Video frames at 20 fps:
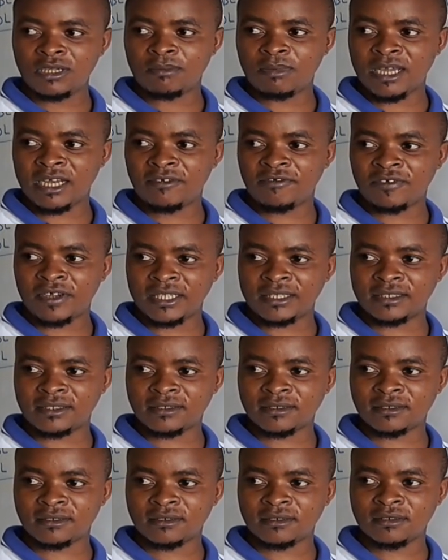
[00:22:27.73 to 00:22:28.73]

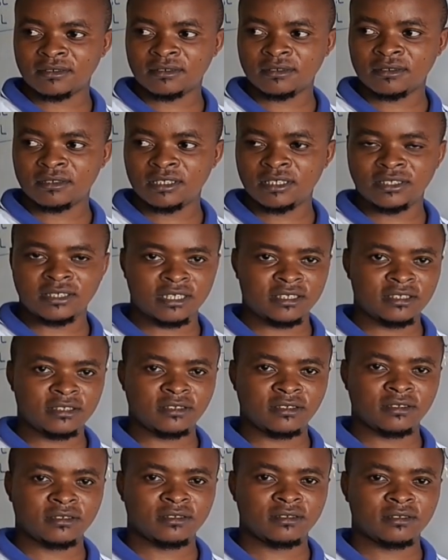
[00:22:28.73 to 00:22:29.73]
fats, isn't it?
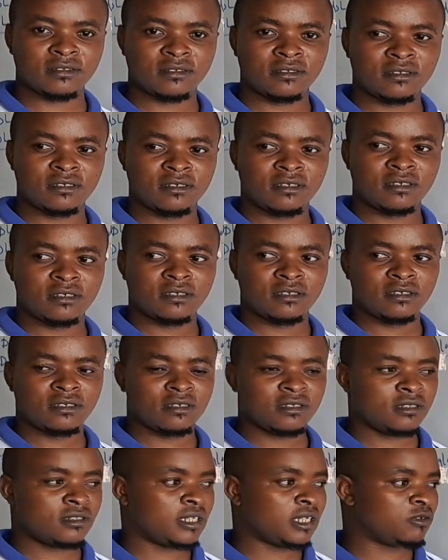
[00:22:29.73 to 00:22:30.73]

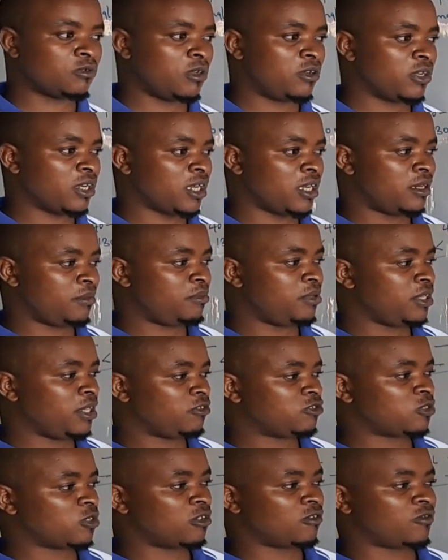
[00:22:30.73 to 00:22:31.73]
That one can be
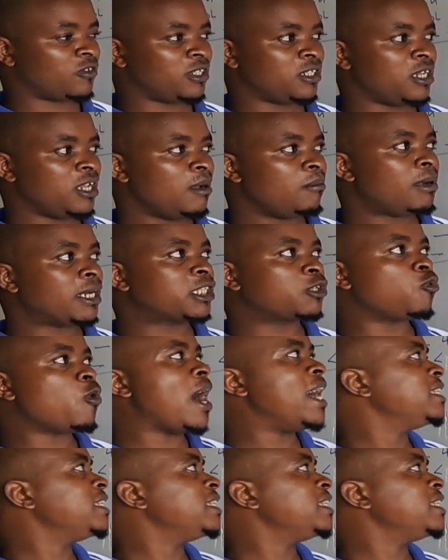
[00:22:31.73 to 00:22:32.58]
solved. But once